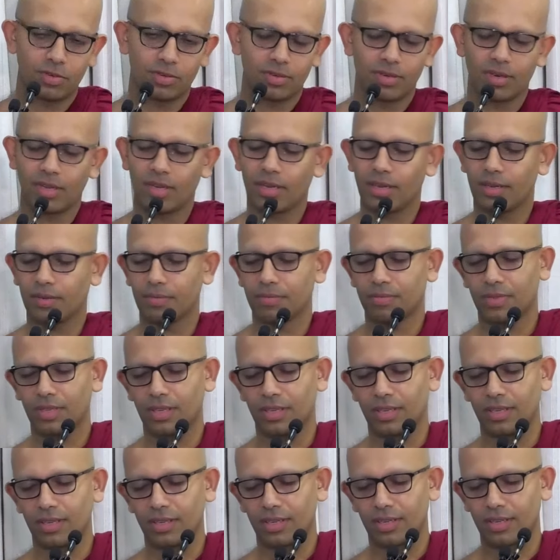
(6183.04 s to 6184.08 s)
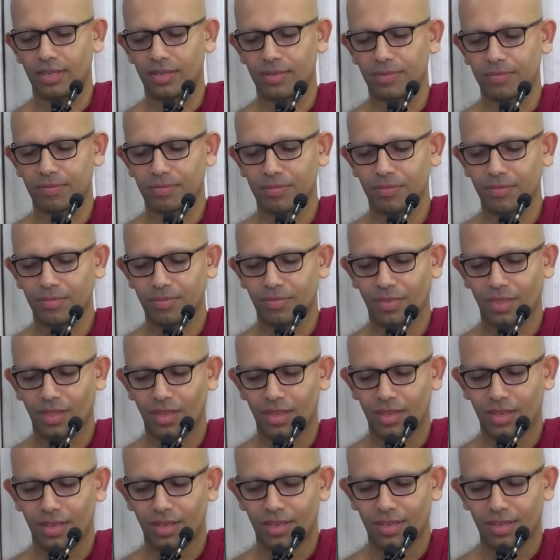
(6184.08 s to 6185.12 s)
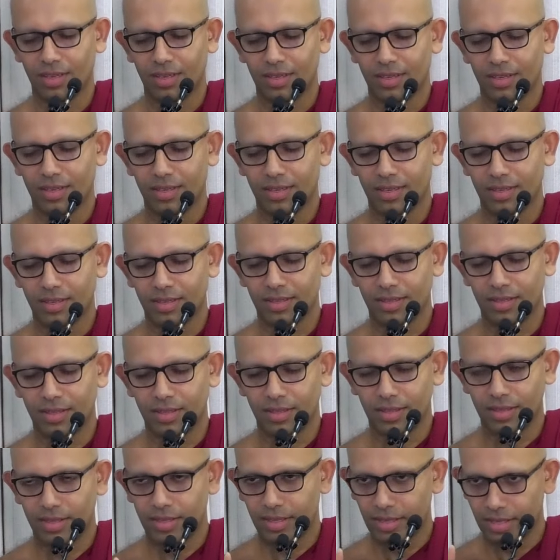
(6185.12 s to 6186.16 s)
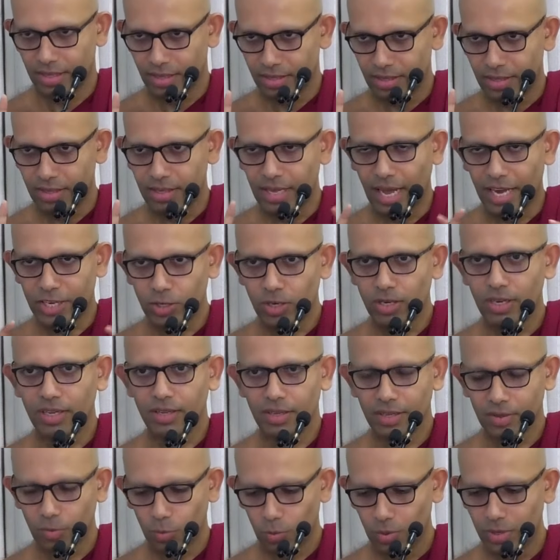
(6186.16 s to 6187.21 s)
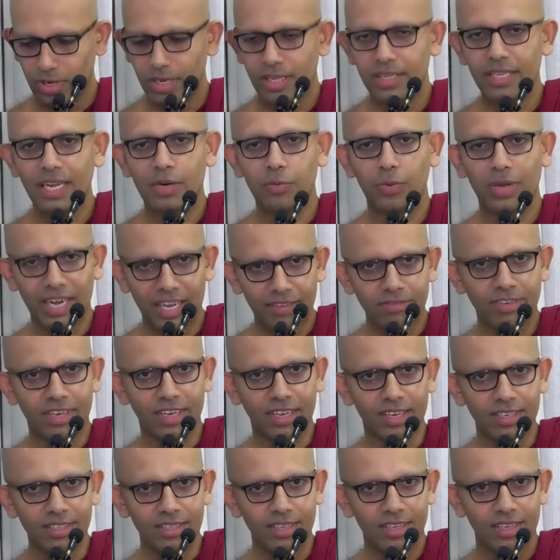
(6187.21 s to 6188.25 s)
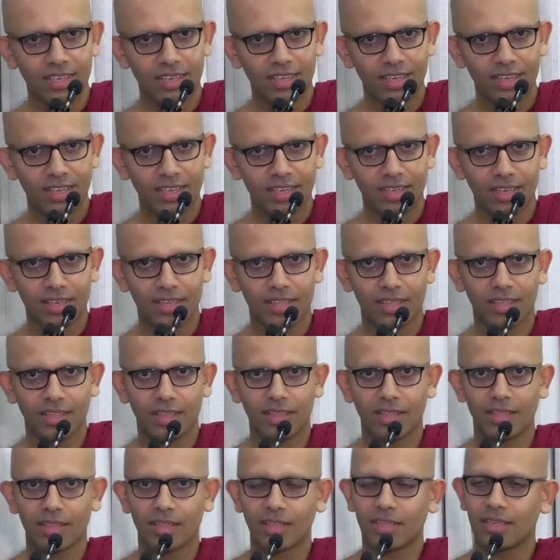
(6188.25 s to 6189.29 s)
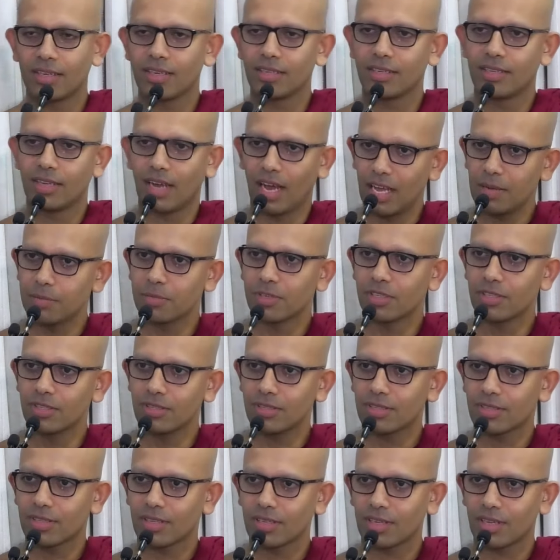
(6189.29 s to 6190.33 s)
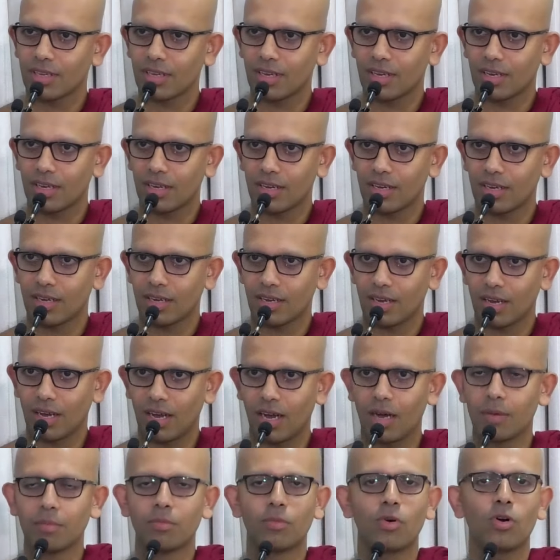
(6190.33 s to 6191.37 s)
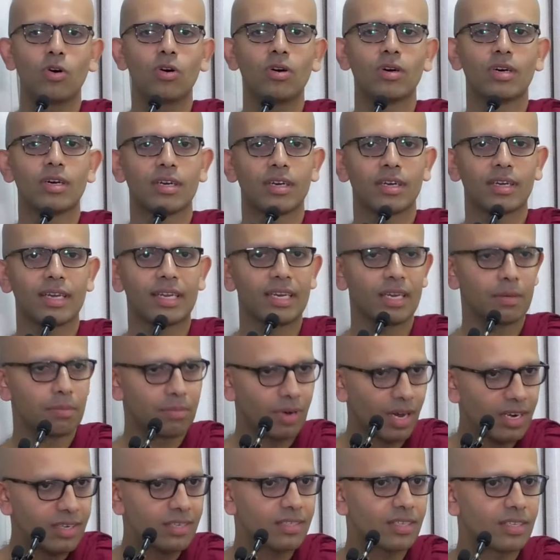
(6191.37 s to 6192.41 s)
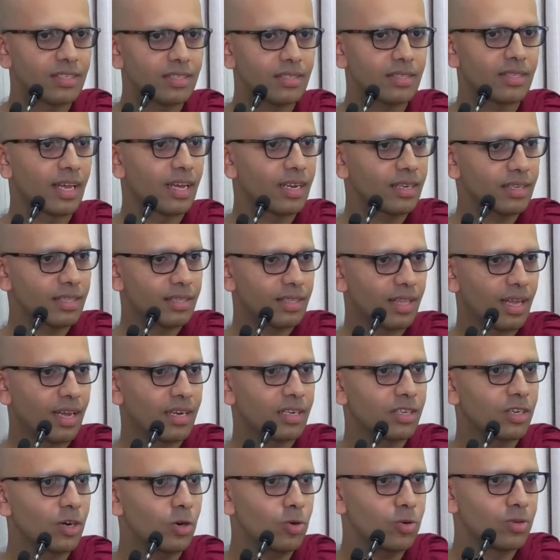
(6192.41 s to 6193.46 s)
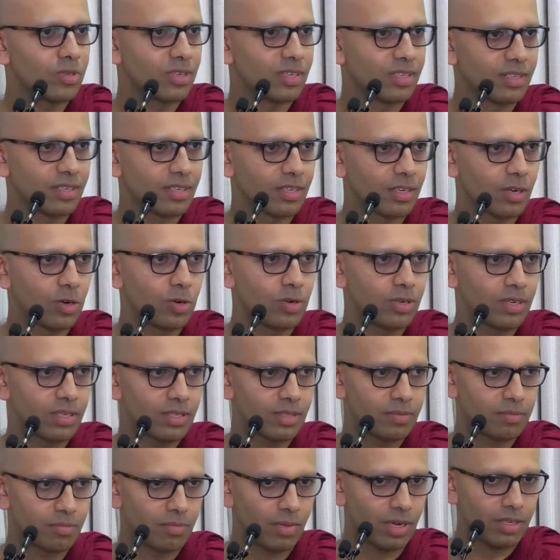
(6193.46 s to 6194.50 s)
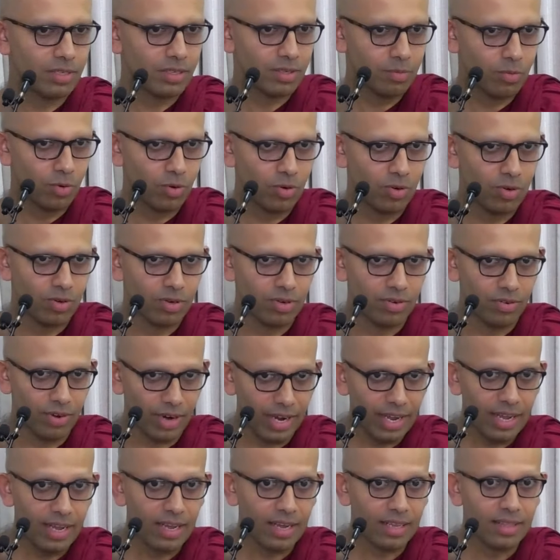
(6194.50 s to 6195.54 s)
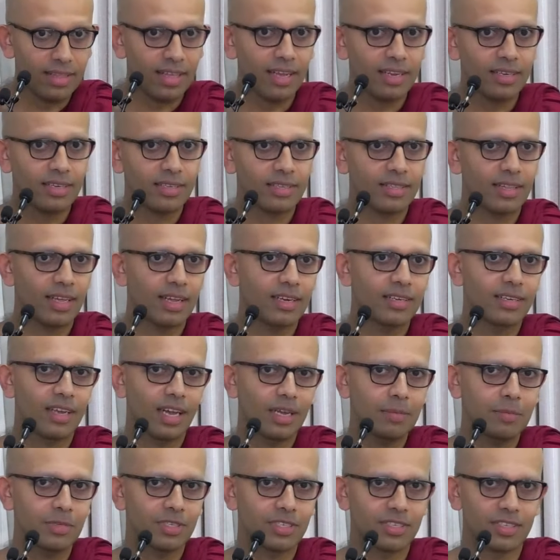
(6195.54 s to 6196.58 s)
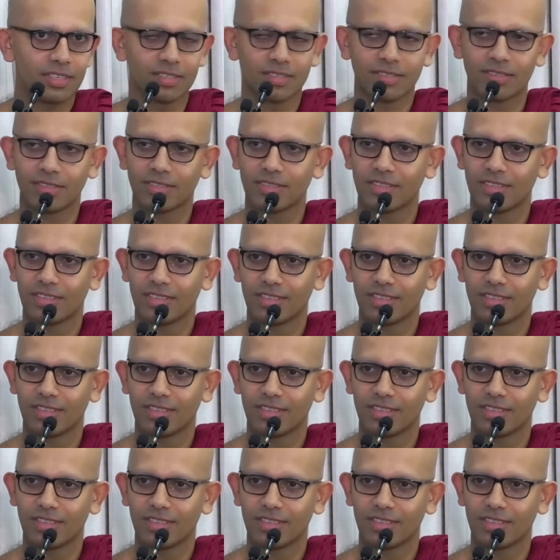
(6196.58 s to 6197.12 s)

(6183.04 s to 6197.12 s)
you, uh, the, uh, the, the actual world that we live in, diamonds are more in abundance than, than gold. Gold is much more rare than, than diamond is.